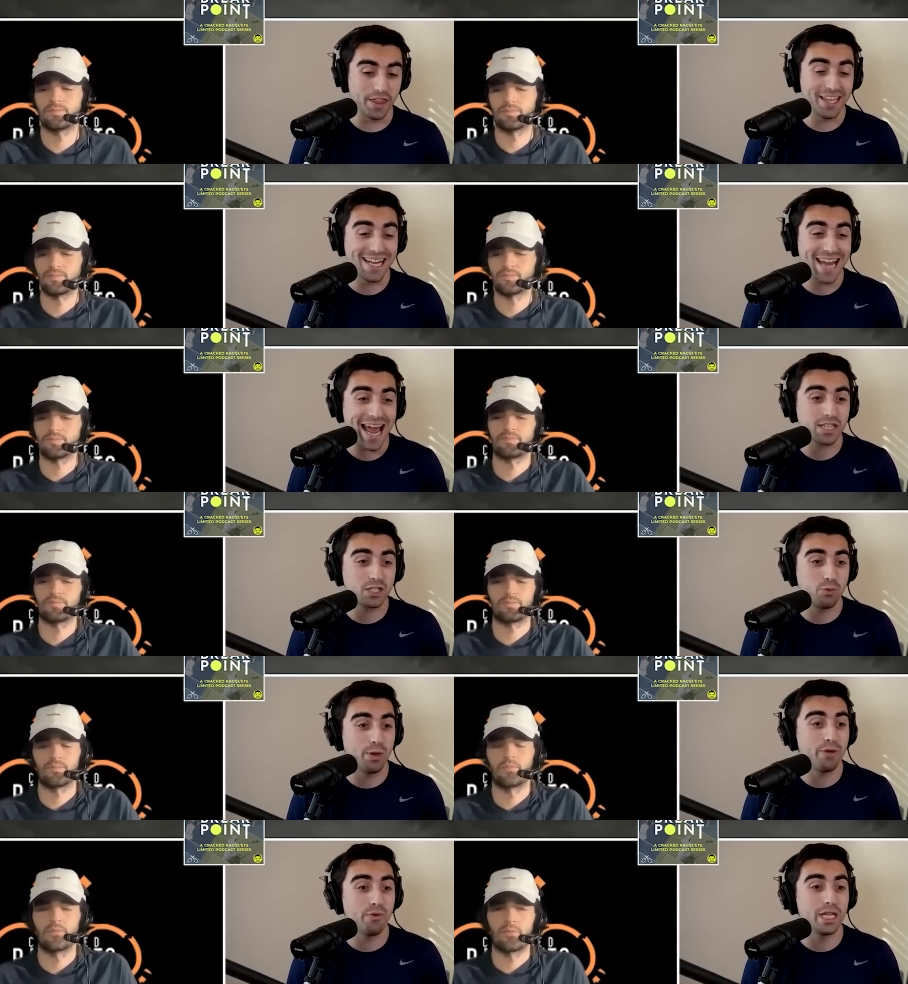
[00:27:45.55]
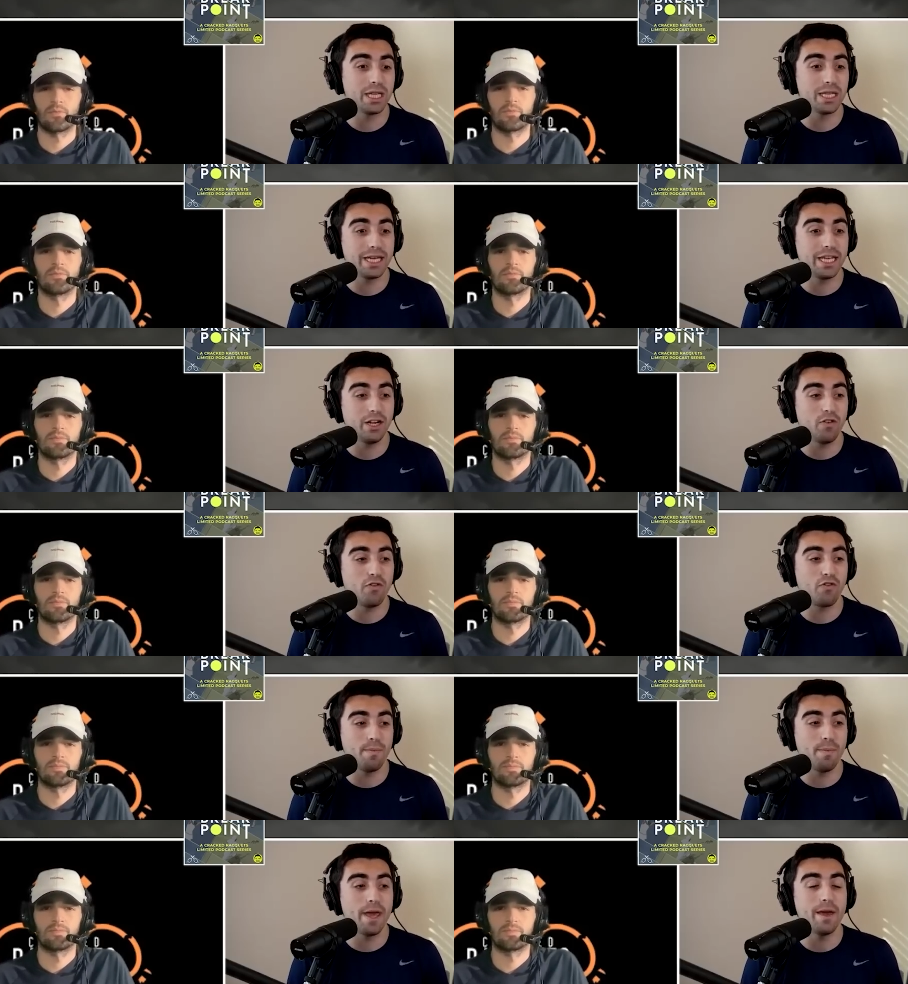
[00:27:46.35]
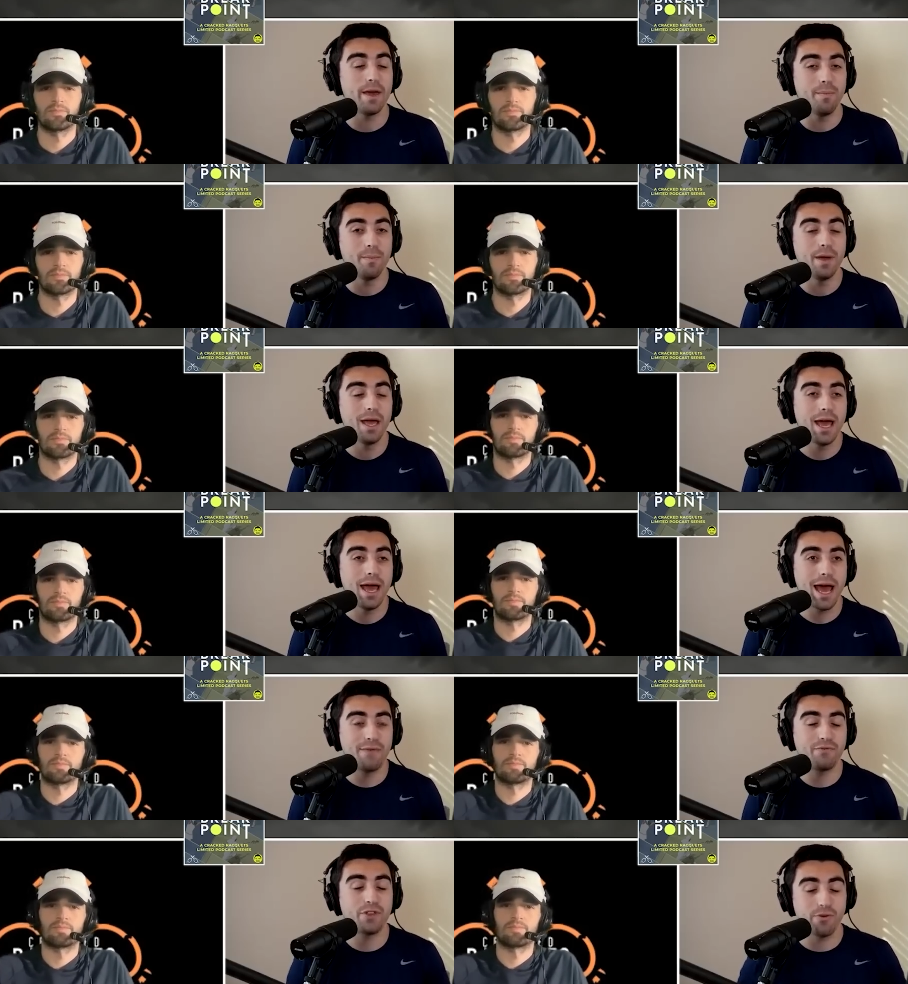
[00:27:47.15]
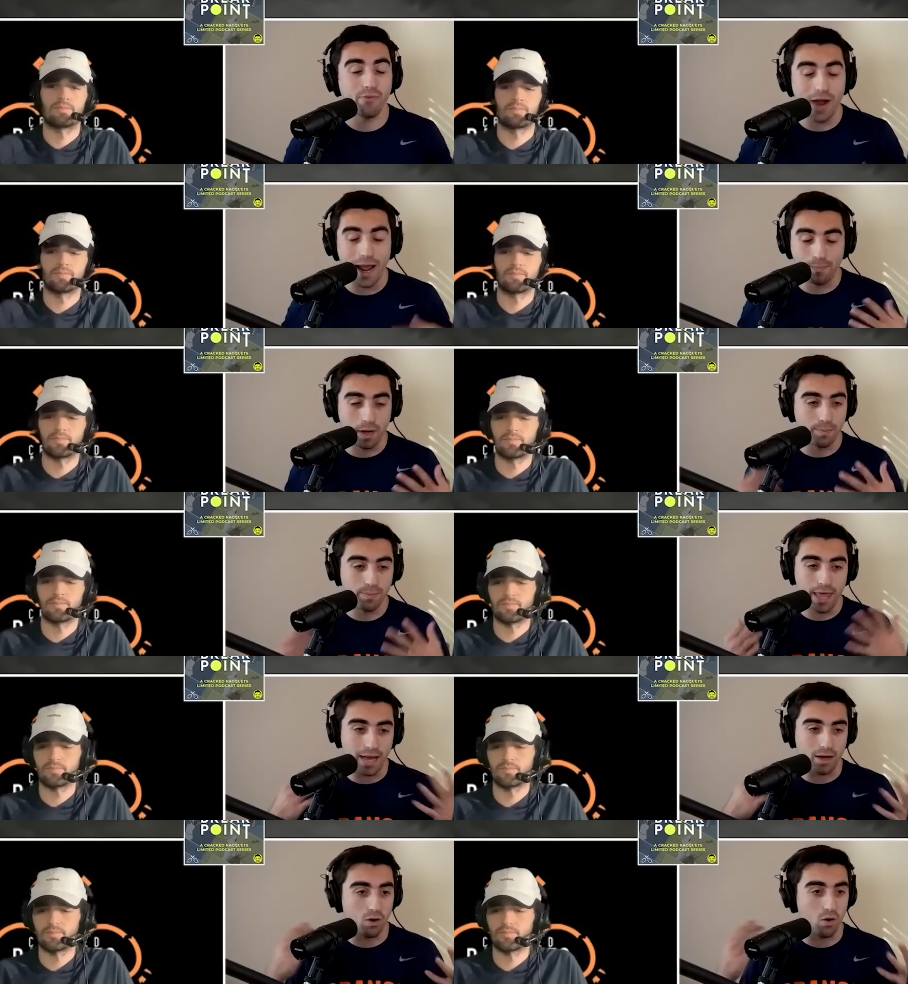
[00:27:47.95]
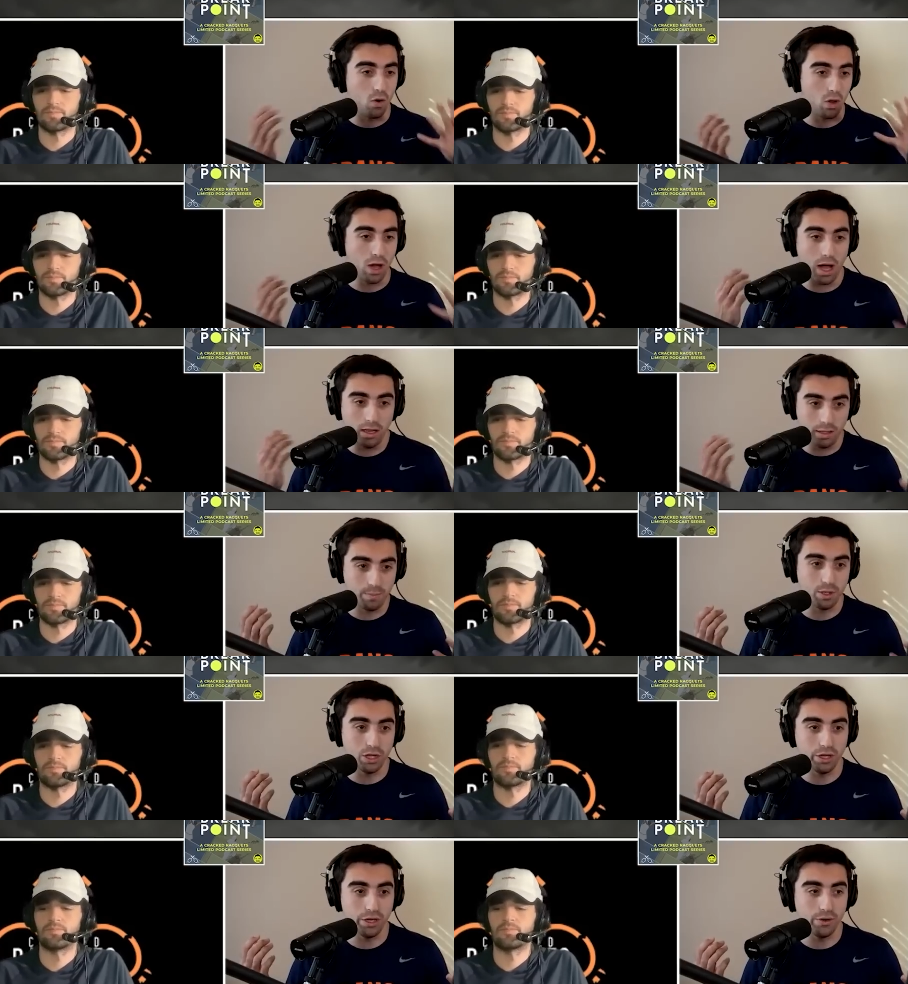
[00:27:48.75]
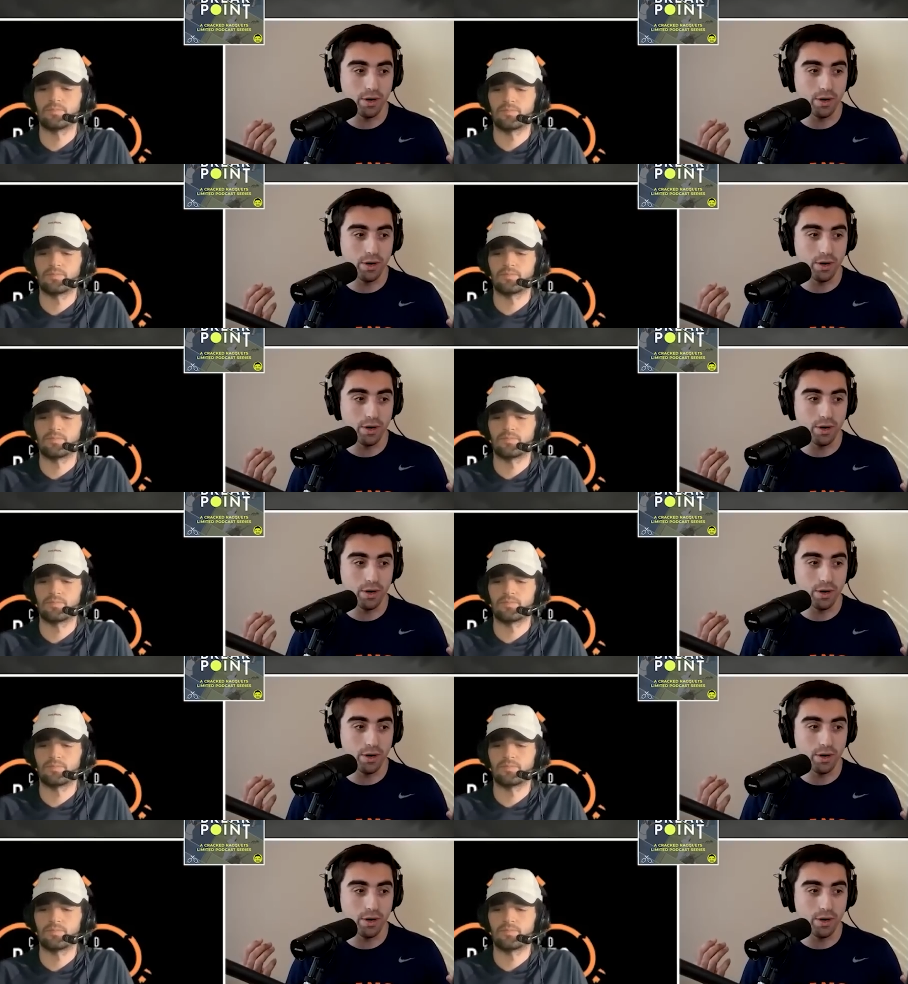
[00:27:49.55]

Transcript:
Speaker 1: The next we really hear from him after they wrap up that whole hullabaloo